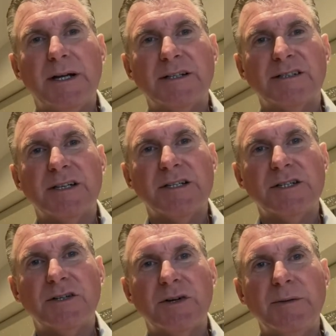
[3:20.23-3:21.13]

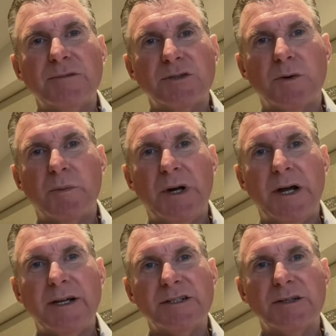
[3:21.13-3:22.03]
anesthetic cream to
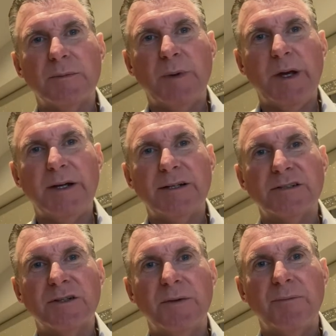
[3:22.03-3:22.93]
apply to the
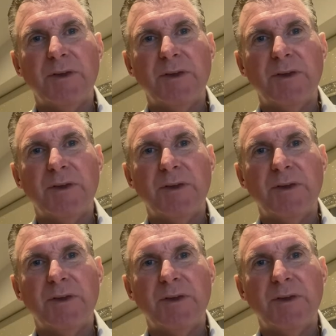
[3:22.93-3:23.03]
penis.